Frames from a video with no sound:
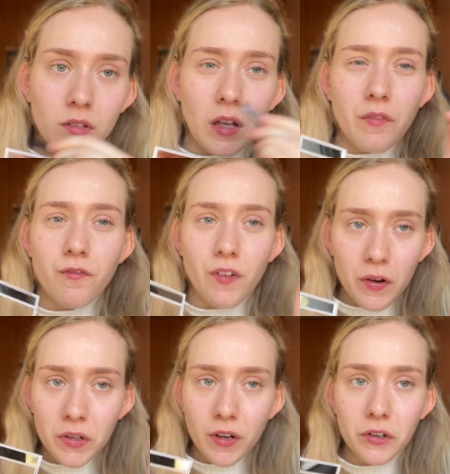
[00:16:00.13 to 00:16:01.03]

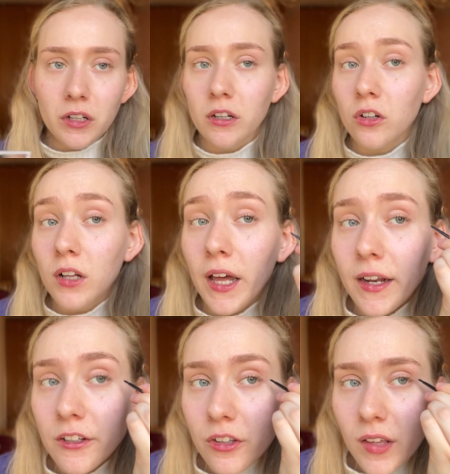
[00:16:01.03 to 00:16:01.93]
very, very little, and I
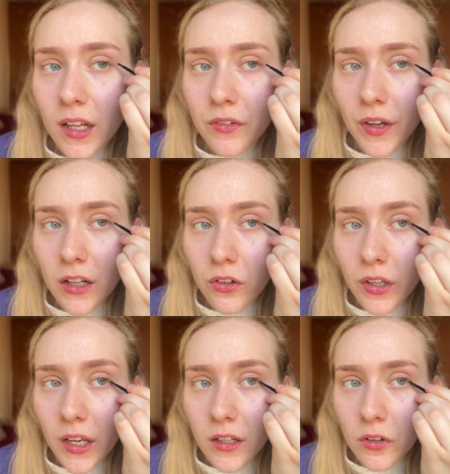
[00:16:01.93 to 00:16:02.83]
just kind of
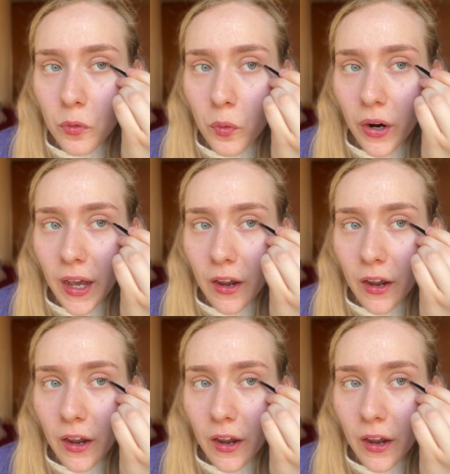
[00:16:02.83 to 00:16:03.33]
elongate where I